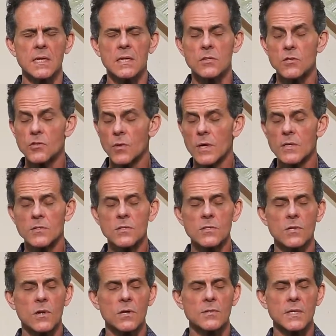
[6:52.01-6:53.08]
and joins
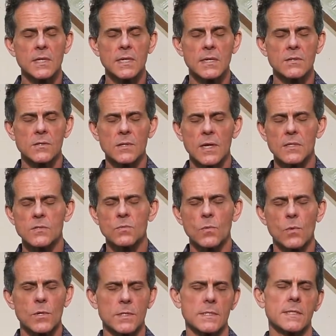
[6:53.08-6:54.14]
us all together as
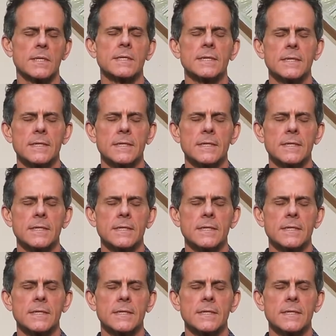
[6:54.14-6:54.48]
one.